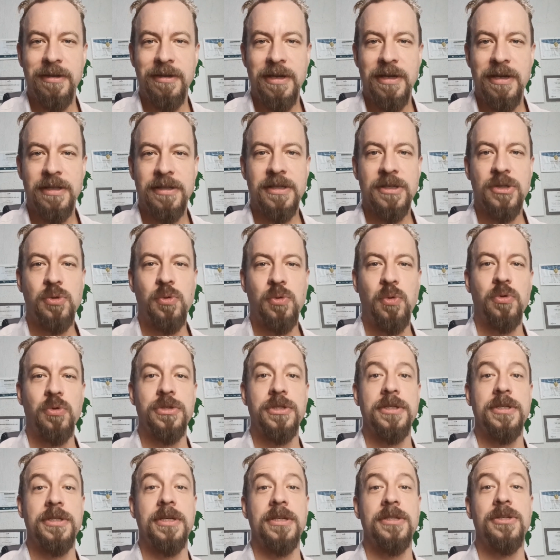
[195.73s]
This
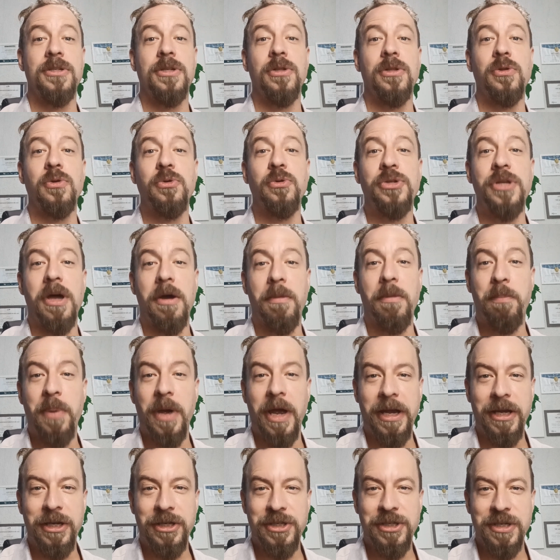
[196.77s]
causes us to lose our
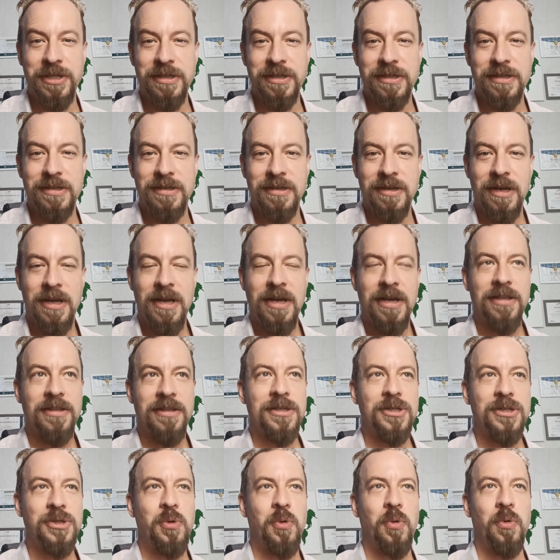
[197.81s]
patience.
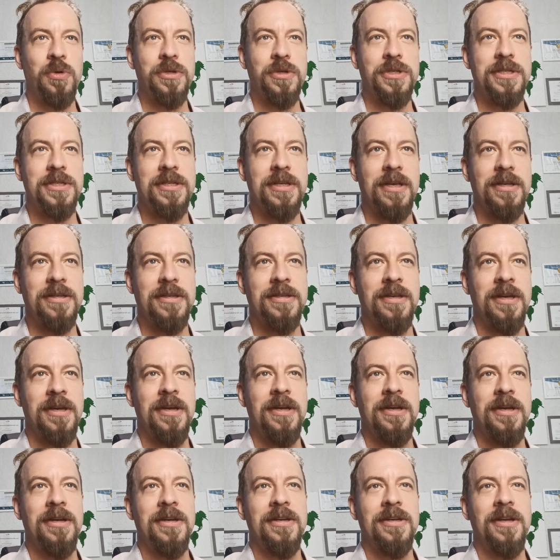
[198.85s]
This causes us
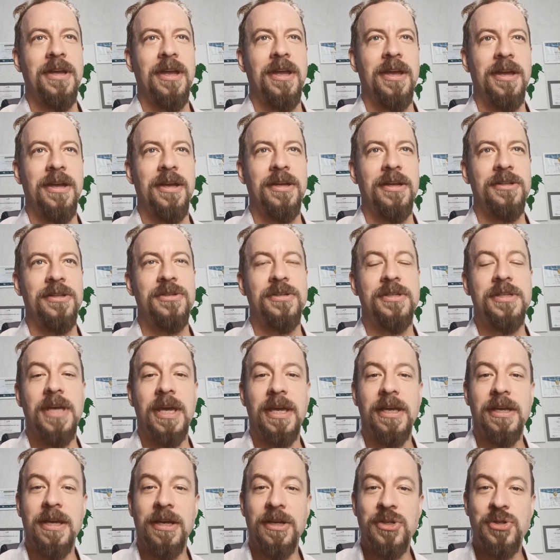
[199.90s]
to
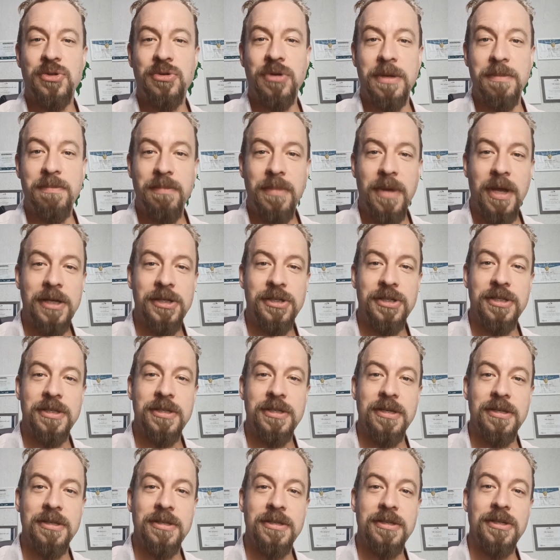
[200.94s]
take extreme
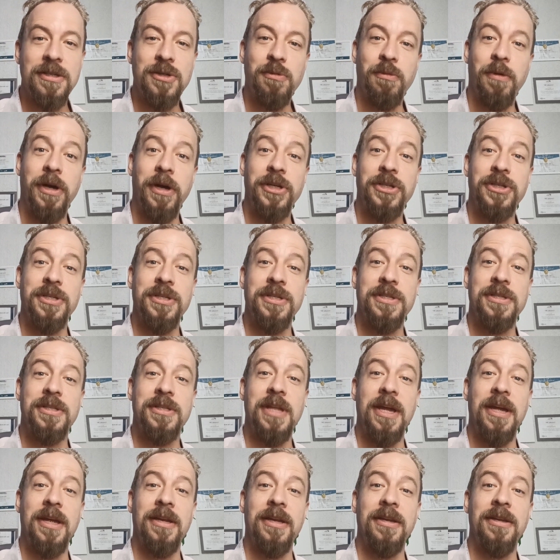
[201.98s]
measures in situations
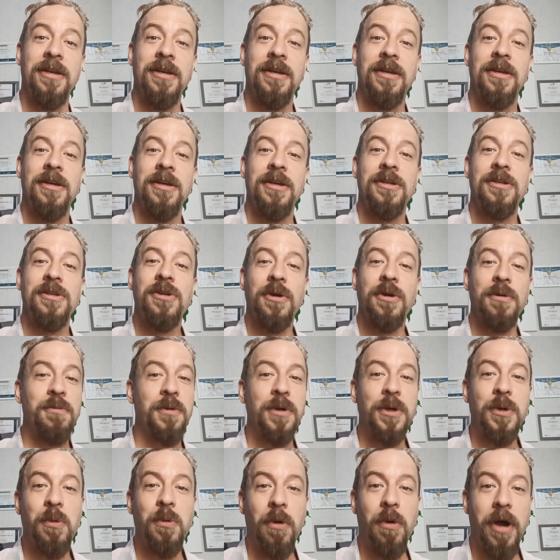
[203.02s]
that don't
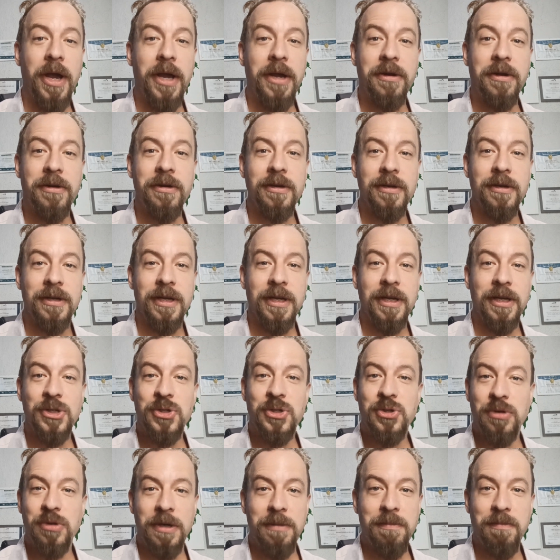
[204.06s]
require
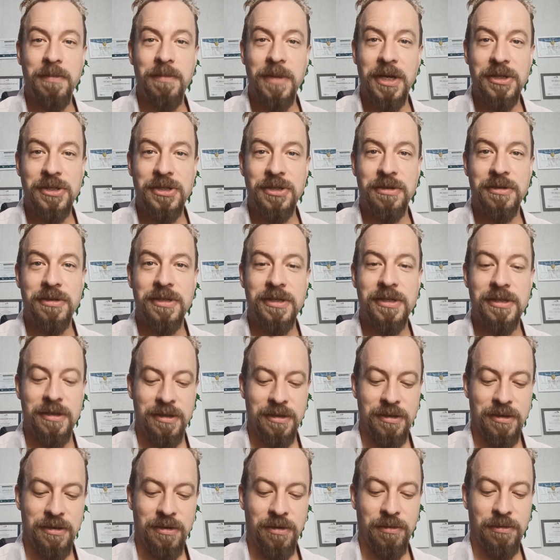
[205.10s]
extreme measures.
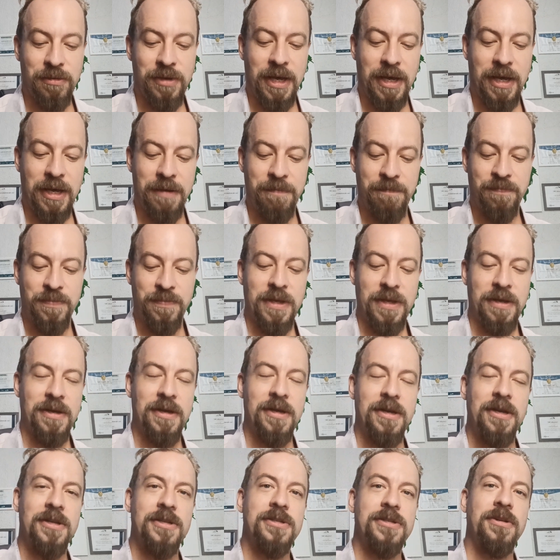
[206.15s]
Okay.
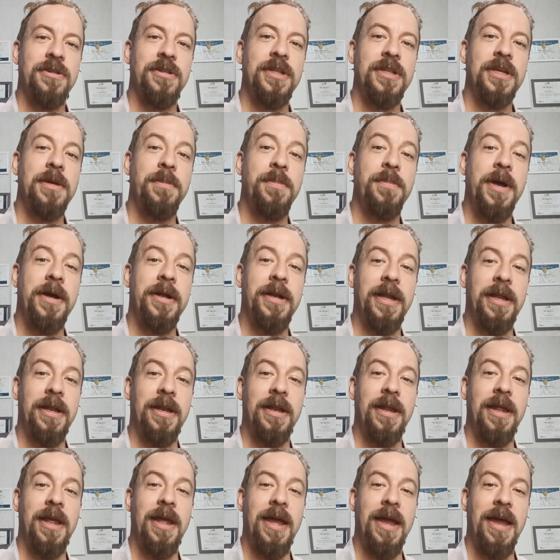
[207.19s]
So think about
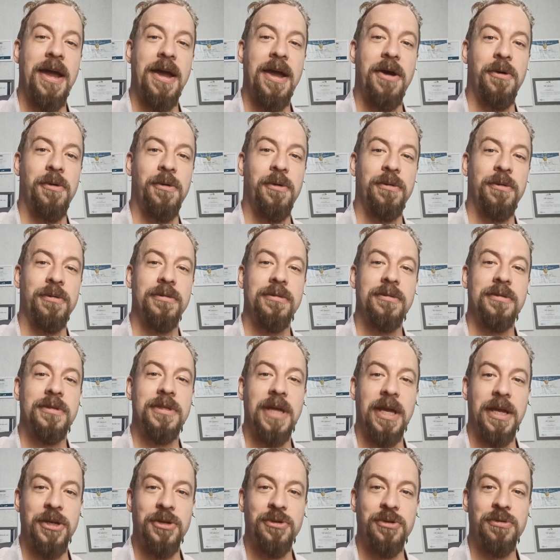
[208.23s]
how
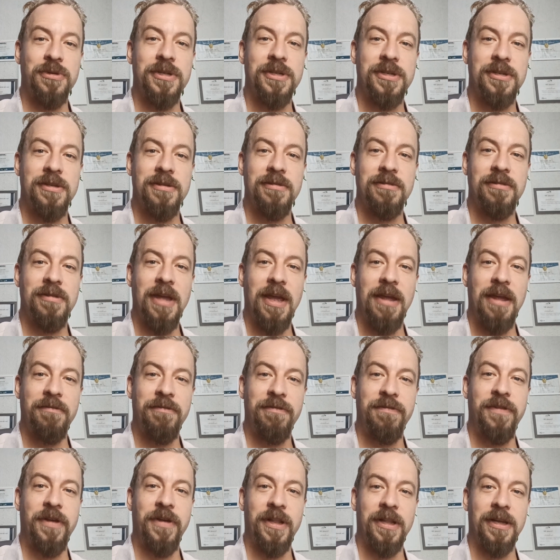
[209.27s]
dangerous that
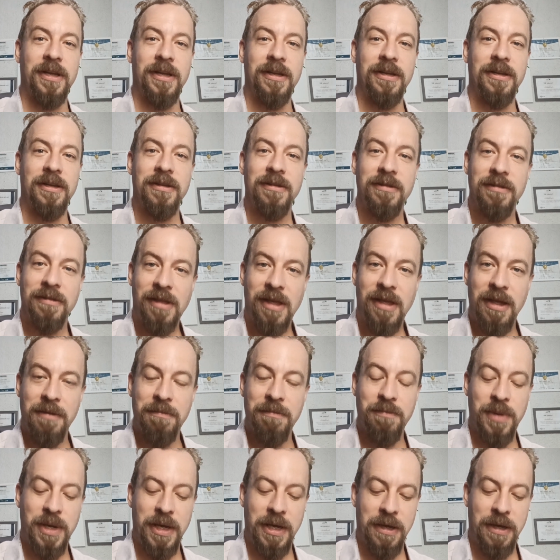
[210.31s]
feeling
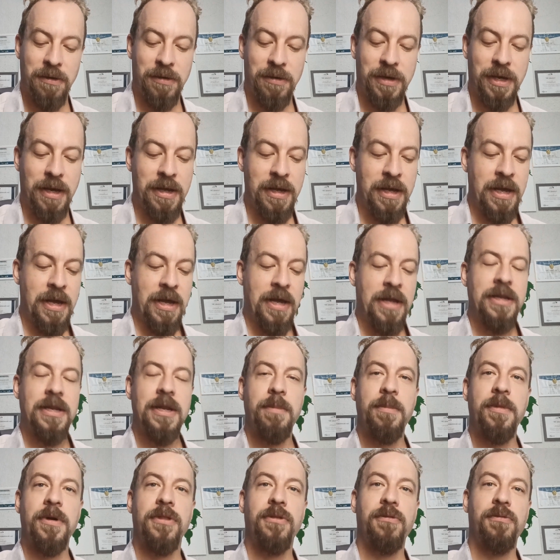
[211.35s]
can be. Okay.
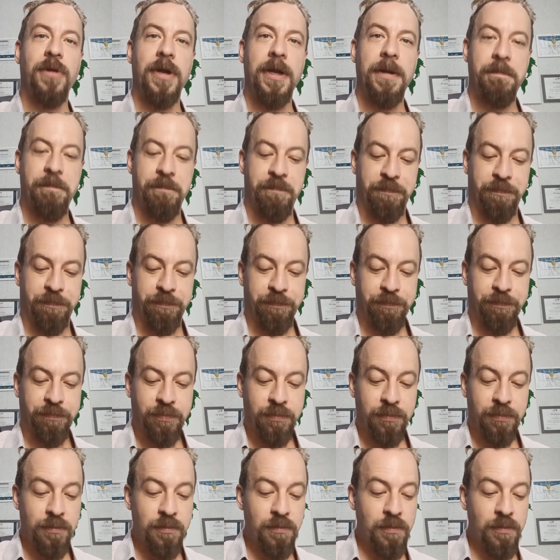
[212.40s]
Number three,
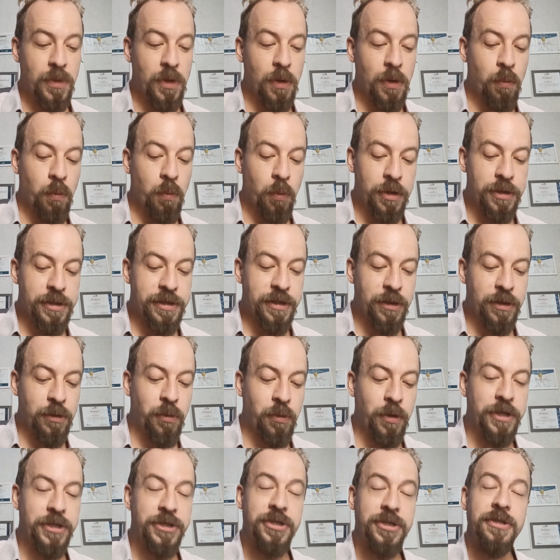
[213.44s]
what is the
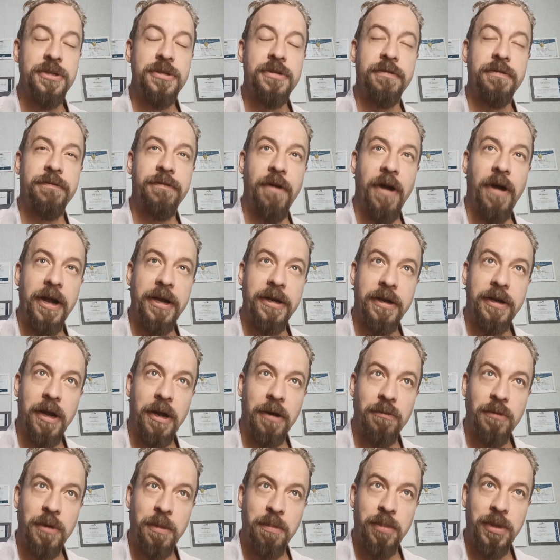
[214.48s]
question to find a
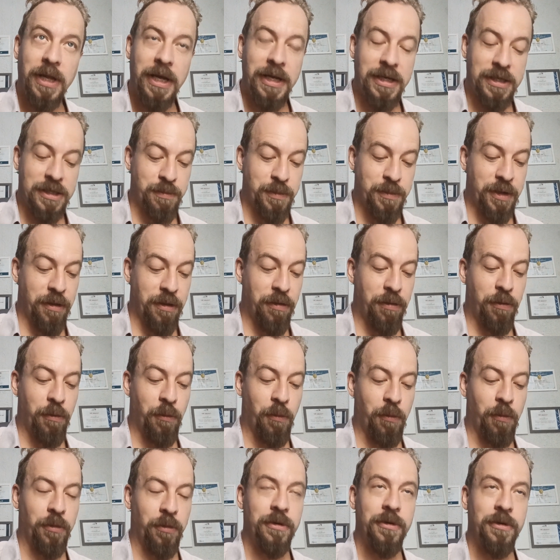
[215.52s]
replacement
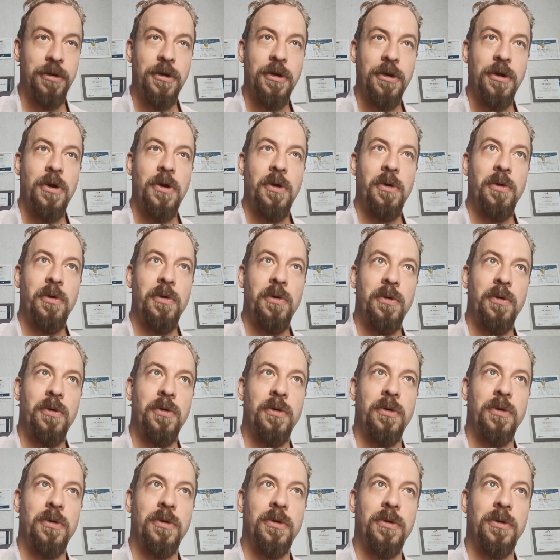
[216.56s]
thought?
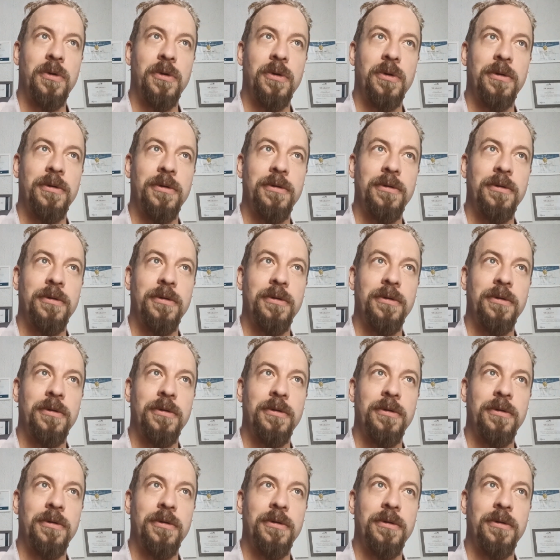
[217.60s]
Or